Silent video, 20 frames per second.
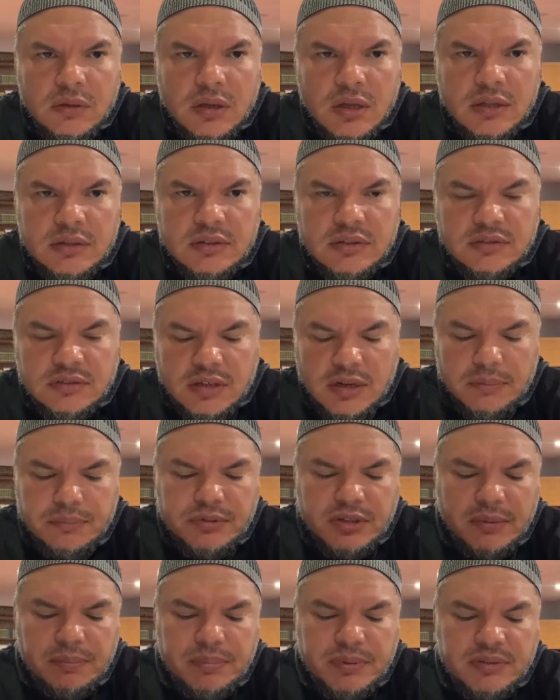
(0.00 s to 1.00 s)
and this comes
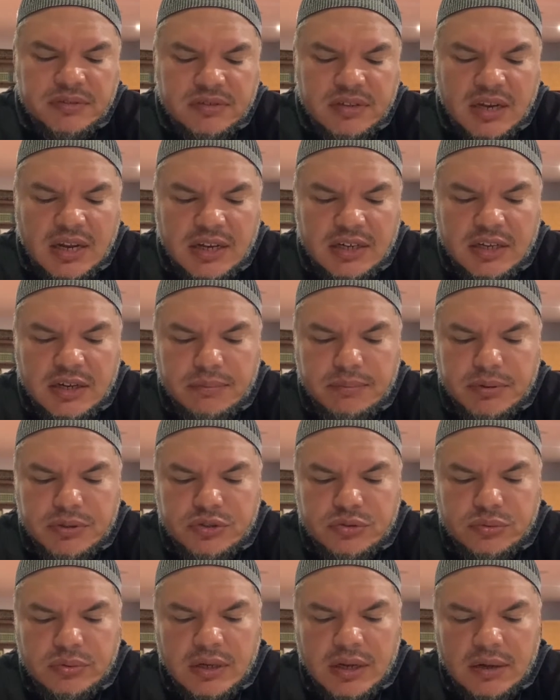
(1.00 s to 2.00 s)
up in slide number
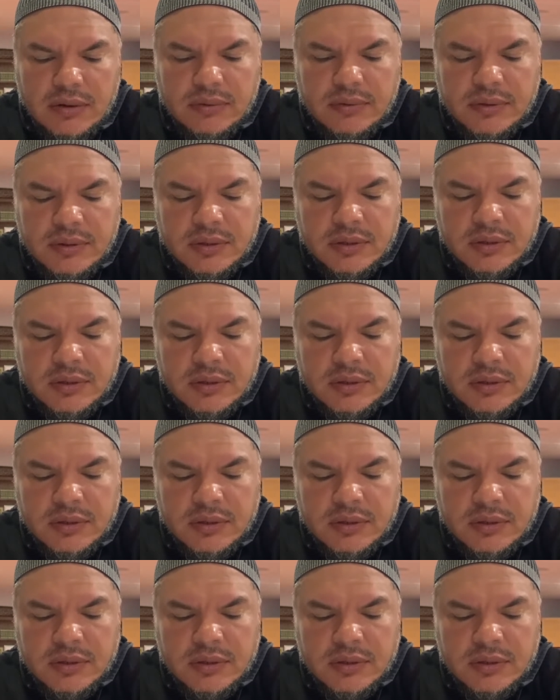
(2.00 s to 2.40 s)
2 now,